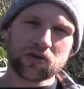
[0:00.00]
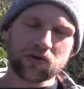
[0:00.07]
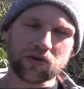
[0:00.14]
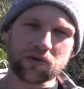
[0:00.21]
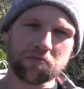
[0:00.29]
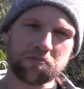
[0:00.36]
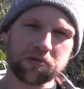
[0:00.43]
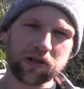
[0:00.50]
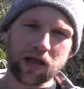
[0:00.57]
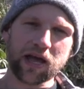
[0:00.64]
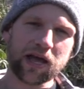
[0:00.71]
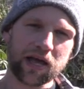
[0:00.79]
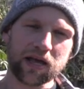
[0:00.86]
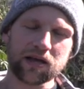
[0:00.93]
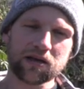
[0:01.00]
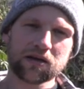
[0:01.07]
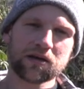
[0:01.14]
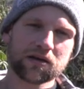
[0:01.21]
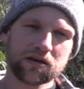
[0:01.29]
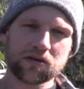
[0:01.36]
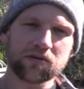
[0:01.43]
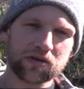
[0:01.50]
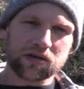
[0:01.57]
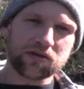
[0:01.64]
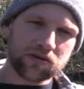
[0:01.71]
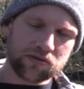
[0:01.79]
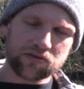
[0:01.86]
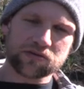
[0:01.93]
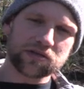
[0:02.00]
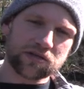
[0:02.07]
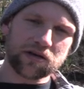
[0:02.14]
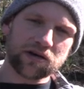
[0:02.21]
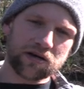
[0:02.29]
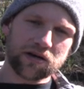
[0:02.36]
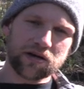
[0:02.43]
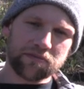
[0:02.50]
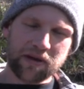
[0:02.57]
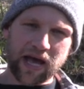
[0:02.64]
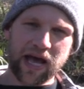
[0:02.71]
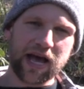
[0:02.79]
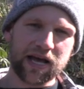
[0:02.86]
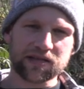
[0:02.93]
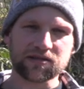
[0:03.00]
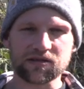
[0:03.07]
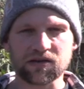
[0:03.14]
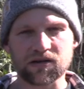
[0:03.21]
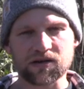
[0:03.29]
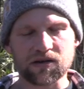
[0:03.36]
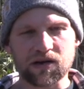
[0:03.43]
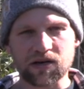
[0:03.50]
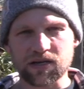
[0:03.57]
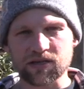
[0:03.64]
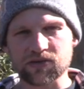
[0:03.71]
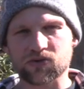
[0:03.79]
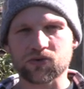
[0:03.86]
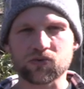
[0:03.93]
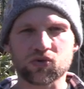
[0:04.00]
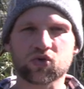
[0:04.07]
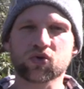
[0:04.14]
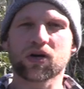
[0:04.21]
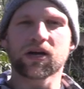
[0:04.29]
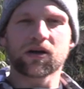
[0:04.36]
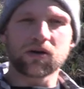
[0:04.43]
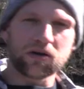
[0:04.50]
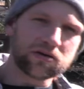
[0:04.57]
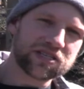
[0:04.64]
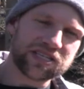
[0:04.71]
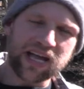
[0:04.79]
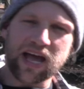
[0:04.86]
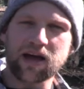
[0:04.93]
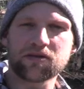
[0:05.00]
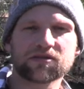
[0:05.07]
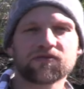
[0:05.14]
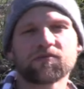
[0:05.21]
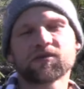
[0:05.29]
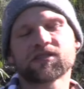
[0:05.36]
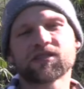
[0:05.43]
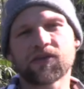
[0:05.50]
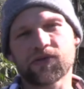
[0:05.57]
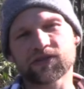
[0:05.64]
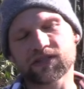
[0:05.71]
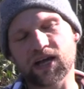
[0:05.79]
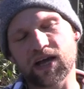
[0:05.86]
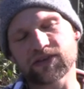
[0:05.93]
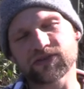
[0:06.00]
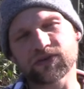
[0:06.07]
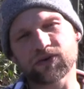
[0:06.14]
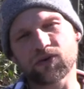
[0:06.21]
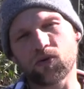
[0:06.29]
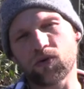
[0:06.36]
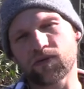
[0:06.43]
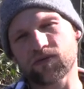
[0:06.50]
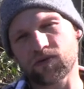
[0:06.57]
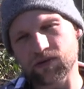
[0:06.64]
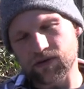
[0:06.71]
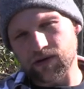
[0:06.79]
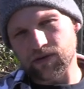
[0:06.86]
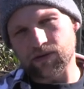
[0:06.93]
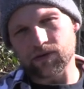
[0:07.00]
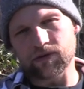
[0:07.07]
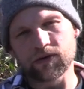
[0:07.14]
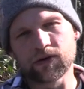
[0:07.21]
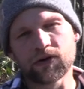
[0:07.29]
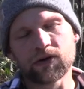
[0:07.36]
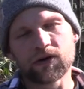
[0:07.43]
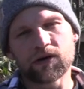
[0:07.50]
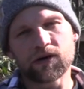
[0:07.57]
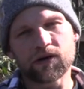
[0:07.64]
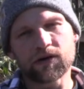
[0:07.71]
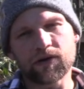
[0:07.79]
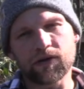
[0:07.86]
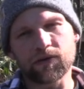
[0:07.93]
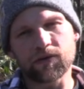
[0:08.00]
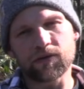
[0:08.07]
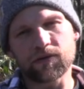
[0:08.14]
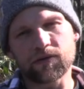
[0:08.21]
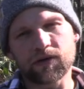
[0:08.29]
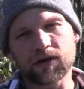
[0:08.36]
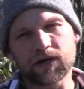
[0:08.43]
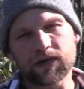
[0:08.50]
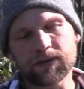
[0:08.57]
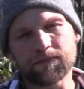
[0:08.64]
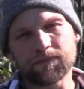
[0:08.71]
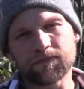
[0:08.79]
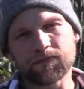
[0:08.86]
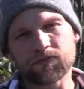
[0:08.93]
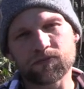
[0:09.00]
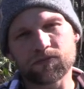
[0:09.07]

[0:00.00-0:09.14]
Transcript: you can play, you could use the uh, pads on, on it to trigger sounds from a synthesizer or from another, another um,